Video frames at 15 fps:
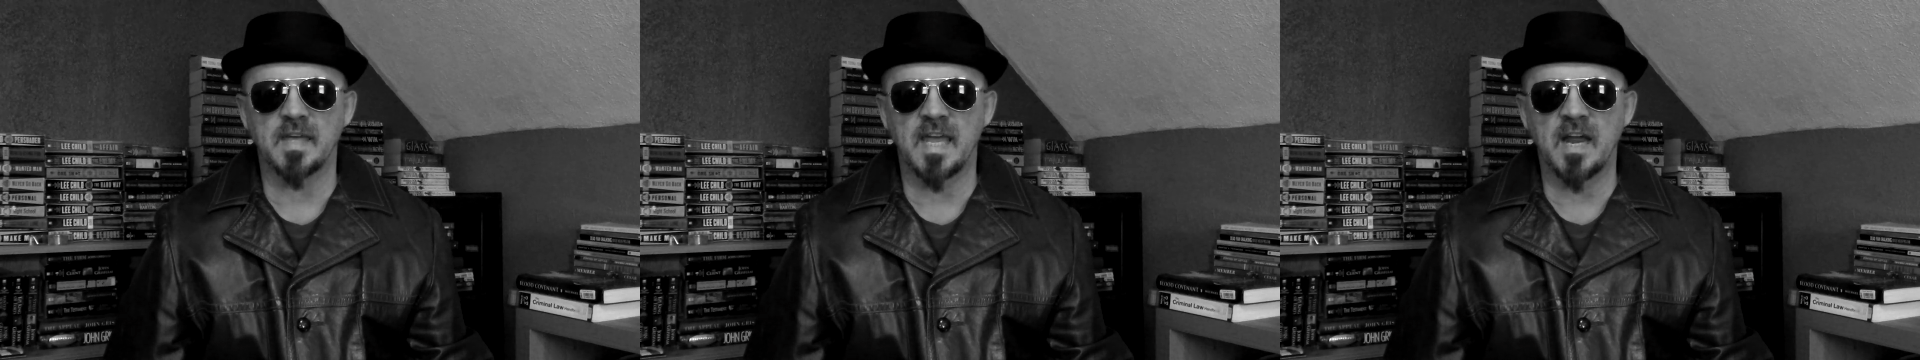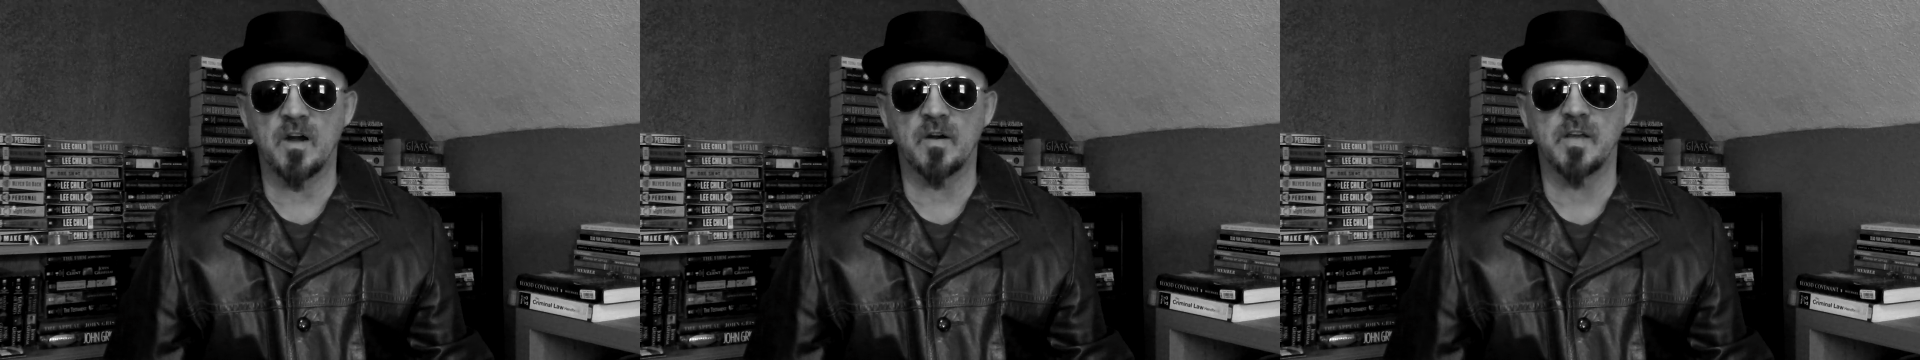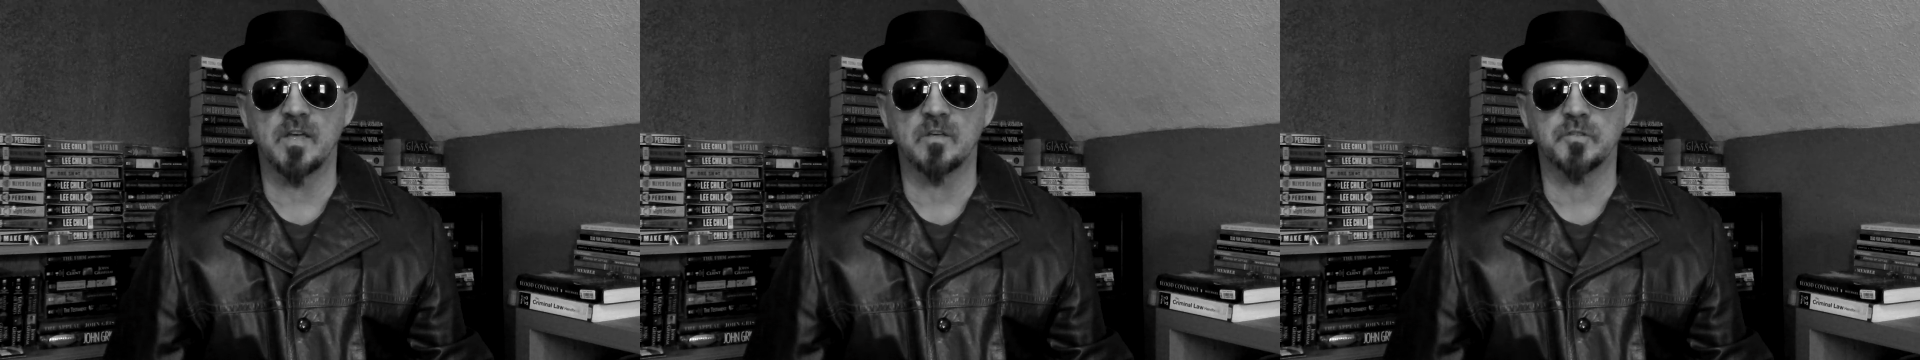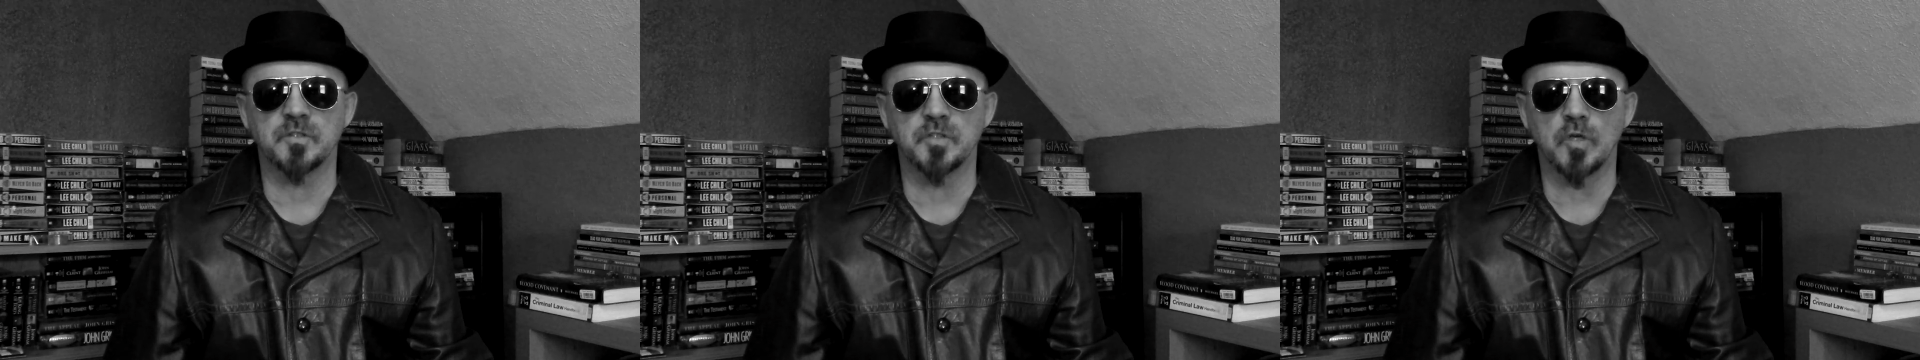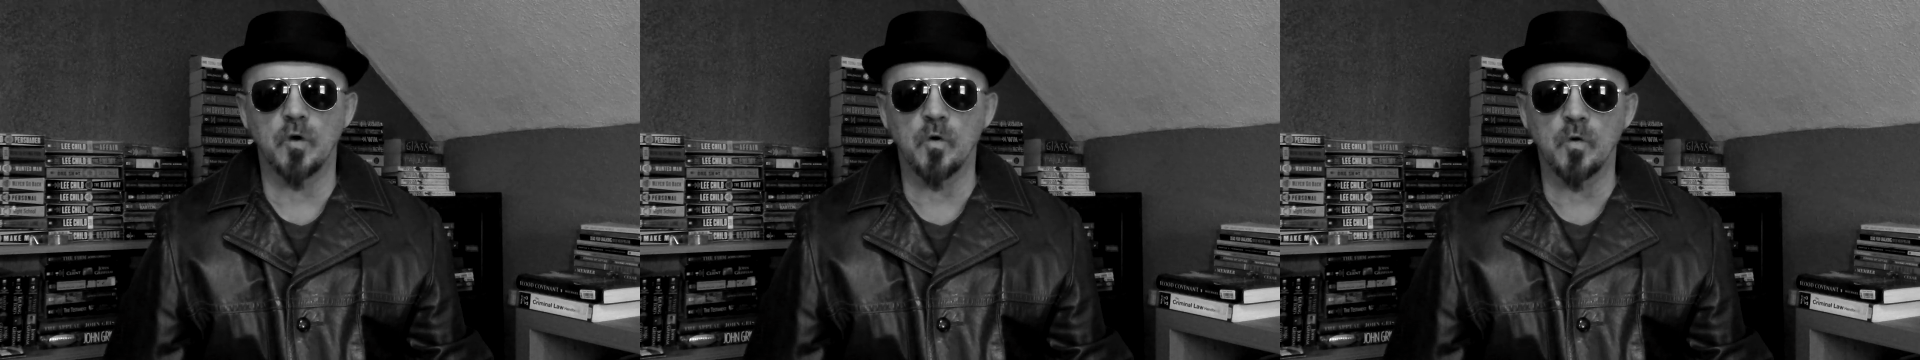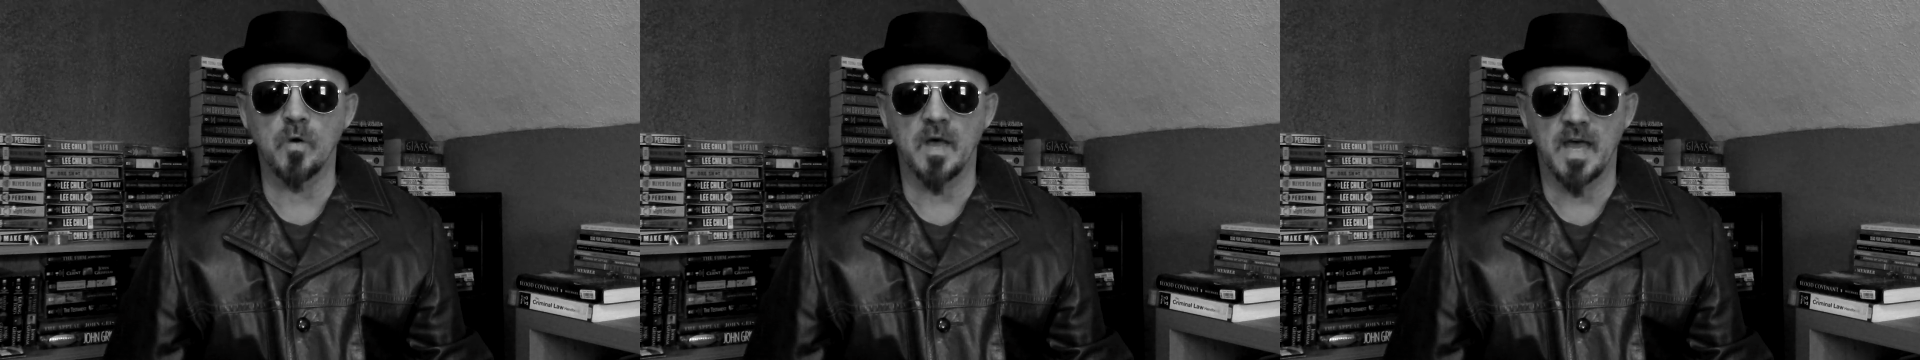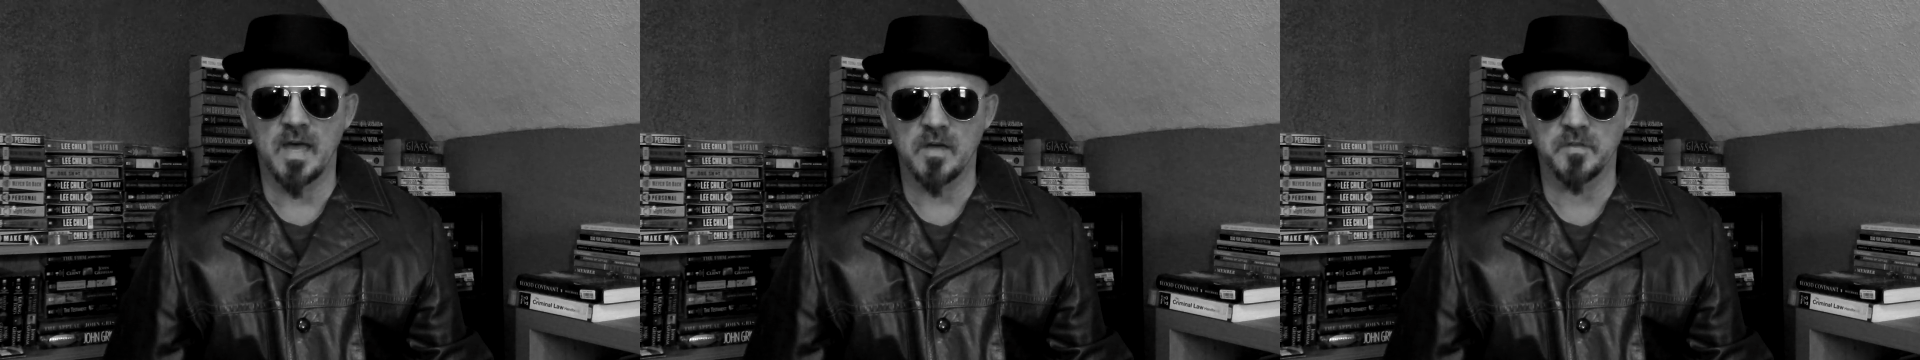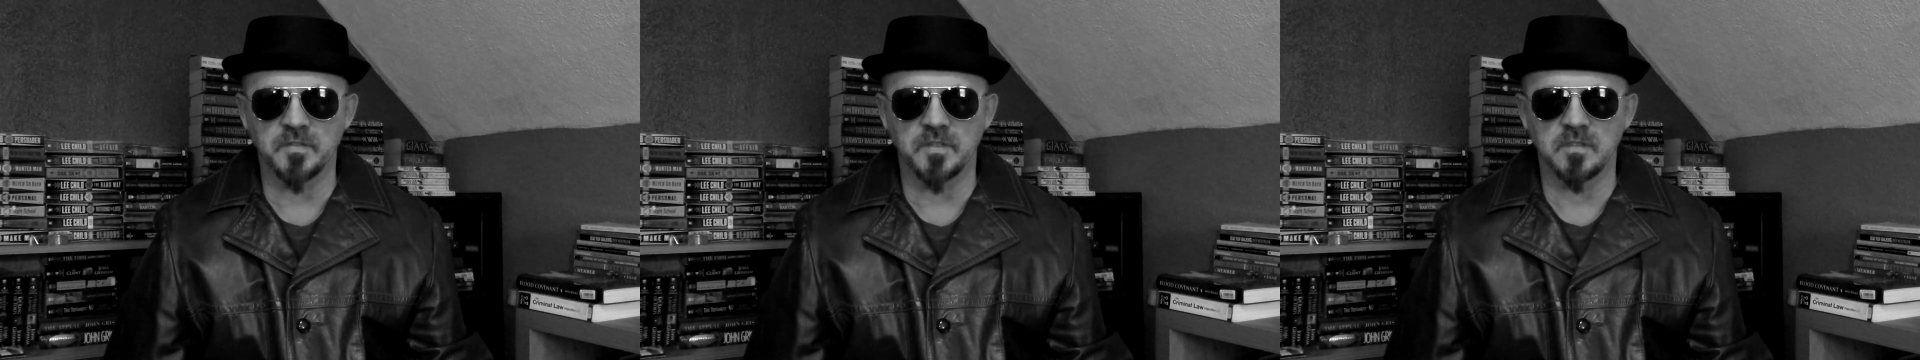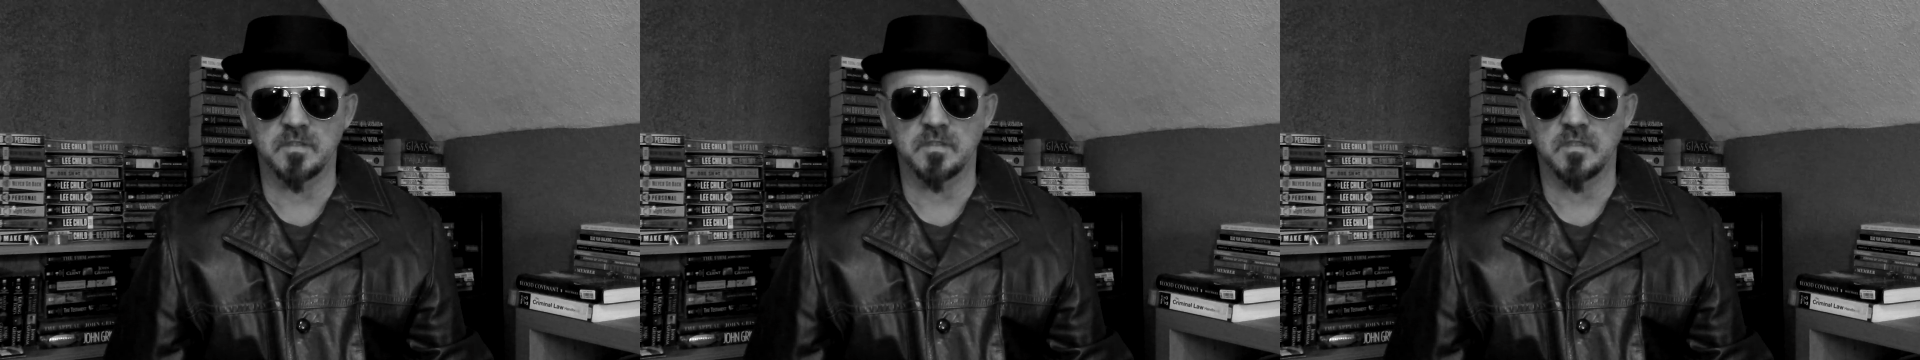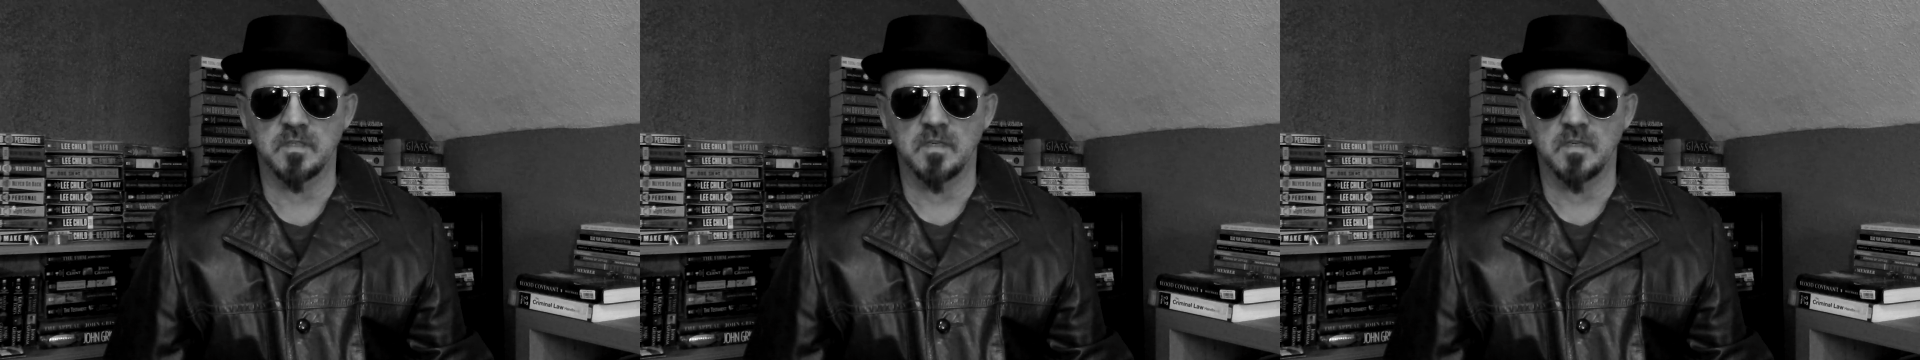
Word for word: Aerial Toll Houses.